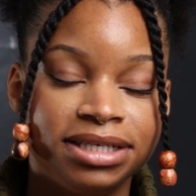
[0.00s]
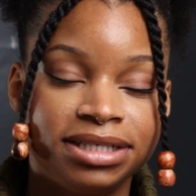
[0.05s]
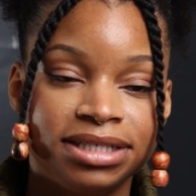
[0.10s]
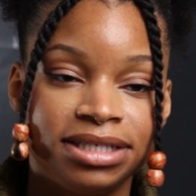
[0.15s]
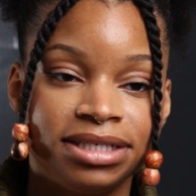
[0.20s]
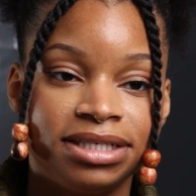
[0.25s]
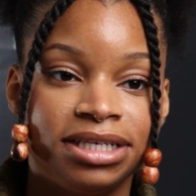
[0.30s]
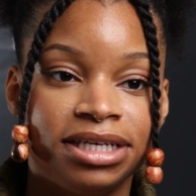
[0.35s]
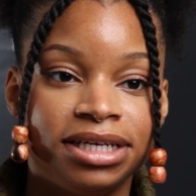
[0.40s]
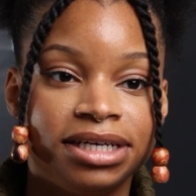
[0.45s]

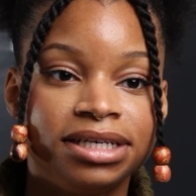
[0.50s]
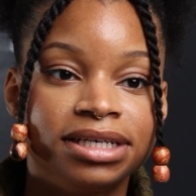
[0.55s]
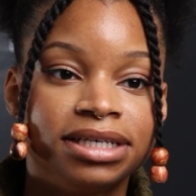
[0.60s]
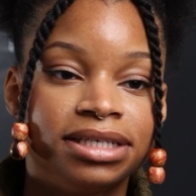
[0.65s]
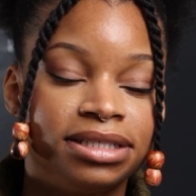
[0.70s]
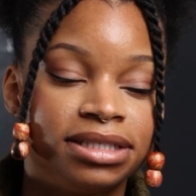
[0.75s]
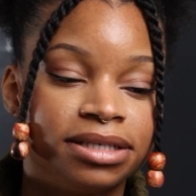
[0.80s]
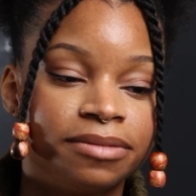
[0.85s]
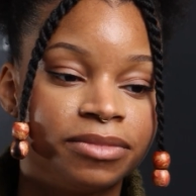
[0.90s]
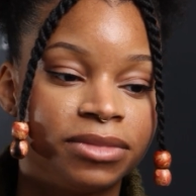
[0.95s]
ECT
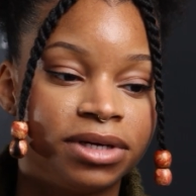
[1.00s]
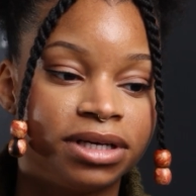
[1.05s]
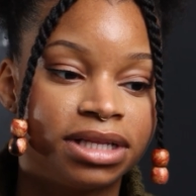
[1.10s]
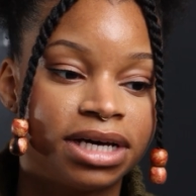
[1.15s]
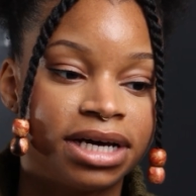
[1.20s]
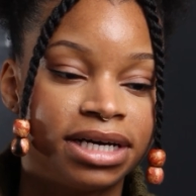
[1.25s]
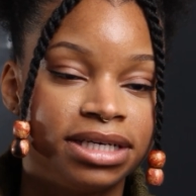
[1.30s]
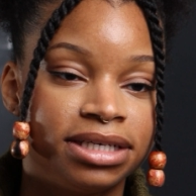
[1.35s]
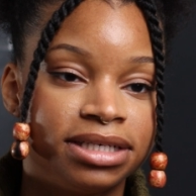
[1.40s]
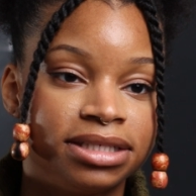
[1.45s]
is something
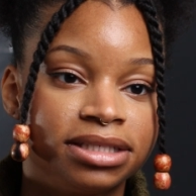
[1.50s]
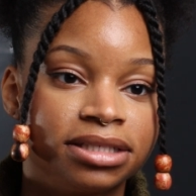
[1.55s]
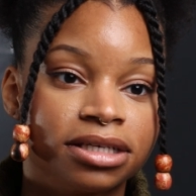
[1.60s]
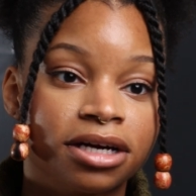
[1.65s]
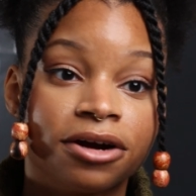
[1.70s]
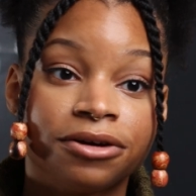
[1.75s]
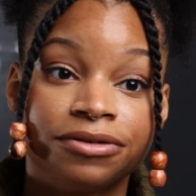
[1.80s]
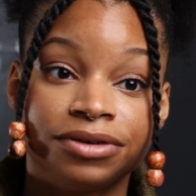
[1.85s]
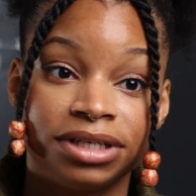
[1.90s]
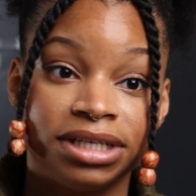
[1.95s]
that is
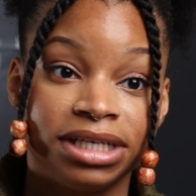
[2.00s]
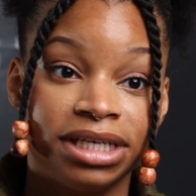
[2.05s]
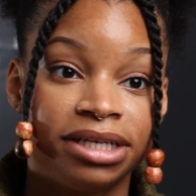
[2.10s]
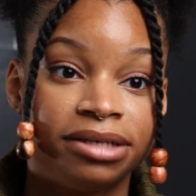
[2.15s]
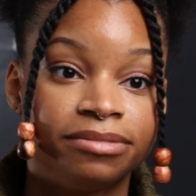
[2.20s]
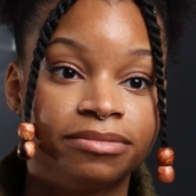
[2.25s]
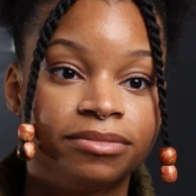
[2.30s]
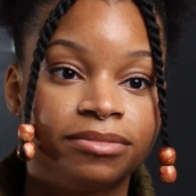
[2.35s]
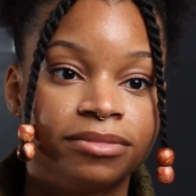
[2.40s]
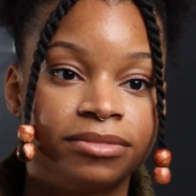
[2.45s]

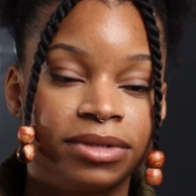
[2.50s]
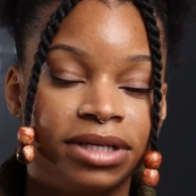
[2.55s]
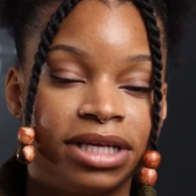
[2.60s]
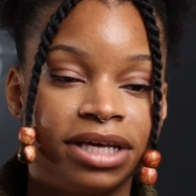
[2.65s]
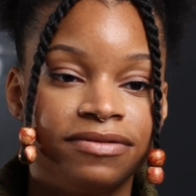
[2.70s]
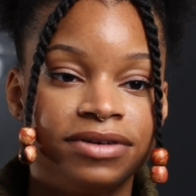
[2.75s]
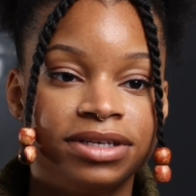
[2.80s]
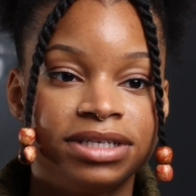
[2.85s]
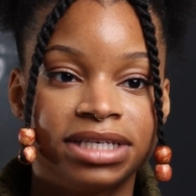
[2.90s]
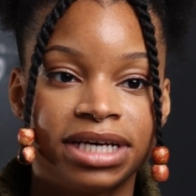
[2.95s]
currently
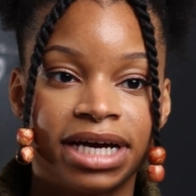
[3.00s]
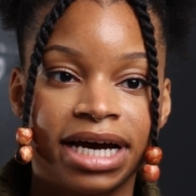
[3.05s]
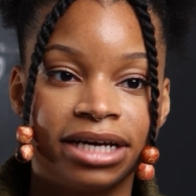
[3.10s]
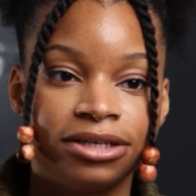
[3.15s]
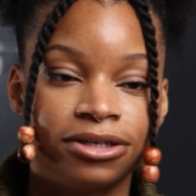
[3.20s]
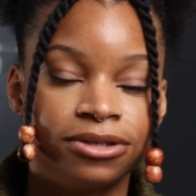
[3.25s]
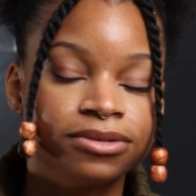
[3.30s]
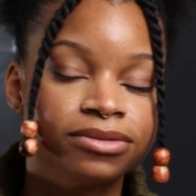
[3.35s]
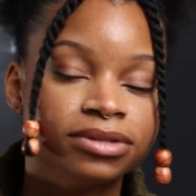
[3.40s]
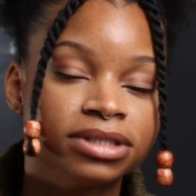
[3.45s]
given to
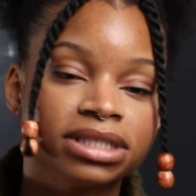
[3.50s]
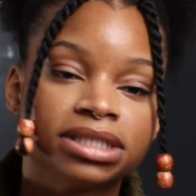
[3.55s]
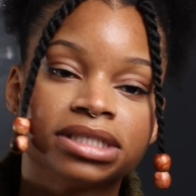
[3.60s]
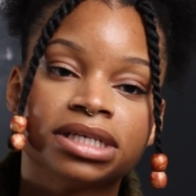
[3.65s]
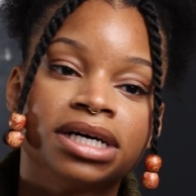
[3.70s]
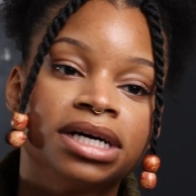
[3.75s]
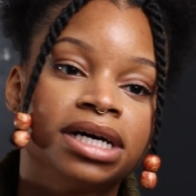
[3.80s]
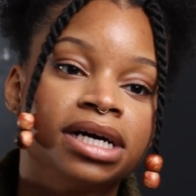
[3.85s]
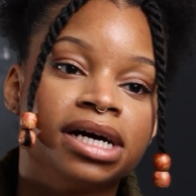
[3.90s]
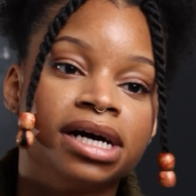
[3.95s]

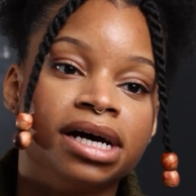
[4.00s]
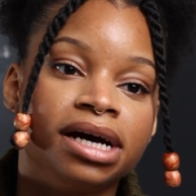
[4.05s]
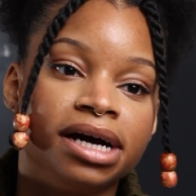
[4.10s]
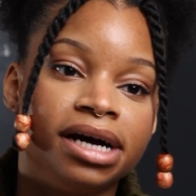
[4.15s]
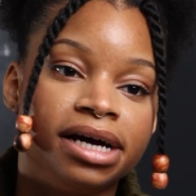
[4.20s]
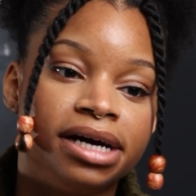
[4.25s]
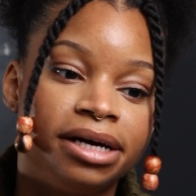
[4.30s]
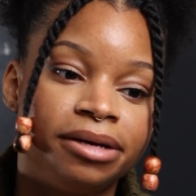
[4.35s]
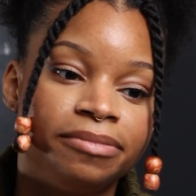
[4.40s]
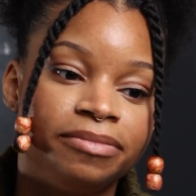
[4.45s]
adults
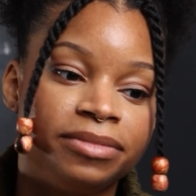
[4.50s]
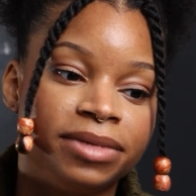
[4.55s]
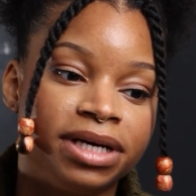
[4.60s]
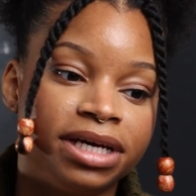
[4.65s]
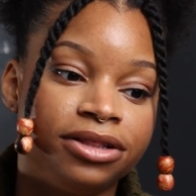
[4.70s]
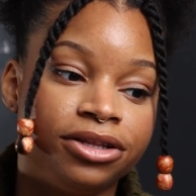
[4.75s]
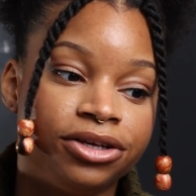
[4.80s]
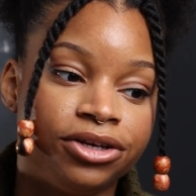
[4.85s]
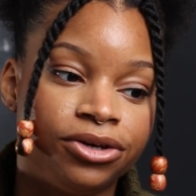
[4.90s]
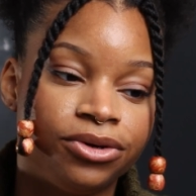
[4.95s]
in
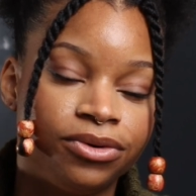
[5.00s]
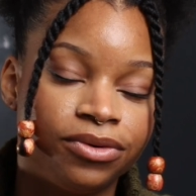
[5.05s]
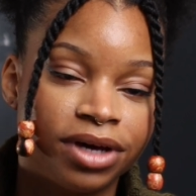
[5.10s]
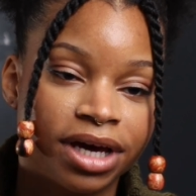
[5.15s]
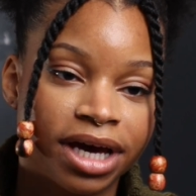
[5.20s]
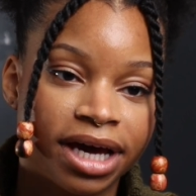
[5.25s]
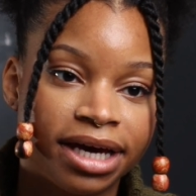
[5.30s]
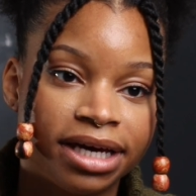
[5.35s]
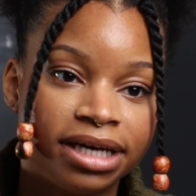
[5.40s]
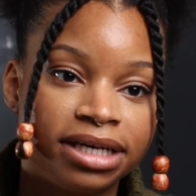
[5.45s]
the
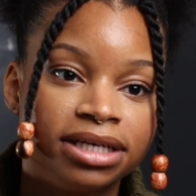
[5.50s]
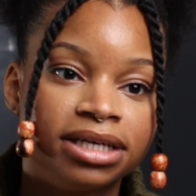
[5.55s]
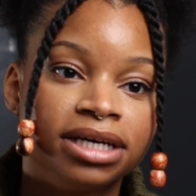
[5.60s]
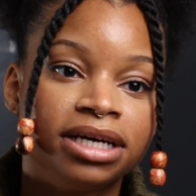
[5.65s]
UK.